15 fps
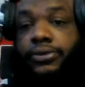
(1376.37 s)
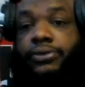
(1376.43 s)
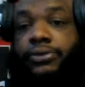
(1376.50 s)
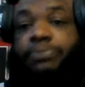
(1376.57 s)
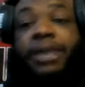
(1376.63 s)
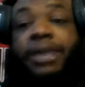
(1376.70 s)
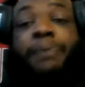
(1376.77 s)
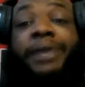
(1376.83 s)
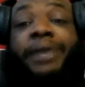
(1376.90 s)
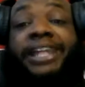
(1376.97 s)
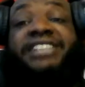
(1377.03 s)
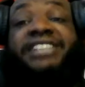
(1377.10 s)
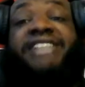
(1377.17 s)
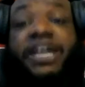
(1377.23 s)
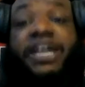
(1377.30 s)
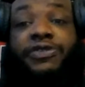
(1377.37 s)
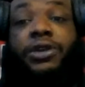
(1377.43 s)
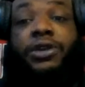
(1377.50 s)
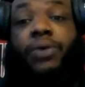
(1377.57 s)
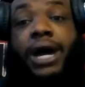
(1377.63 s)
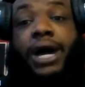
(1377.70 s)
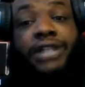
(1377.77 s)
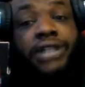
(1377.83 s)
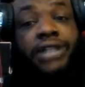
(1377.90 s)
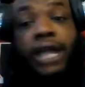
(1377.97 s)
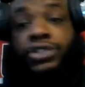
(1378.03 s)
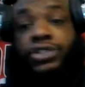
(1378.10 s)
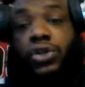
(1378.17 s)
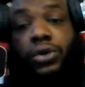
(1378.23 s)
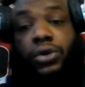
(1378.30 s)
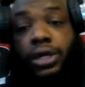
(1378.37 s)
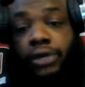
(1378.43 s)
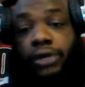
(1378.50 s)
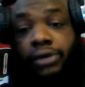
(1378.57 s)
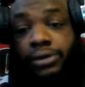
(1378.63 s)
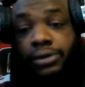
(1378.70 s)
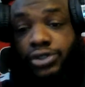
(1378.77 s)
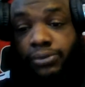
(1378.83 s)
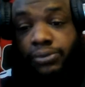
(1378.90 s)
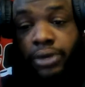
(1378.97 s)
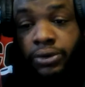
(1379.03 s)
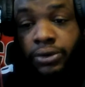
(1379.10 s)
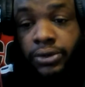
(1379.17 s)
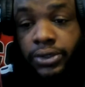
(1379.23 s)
Big Ben is definitely washed. I totally agree with you, bro.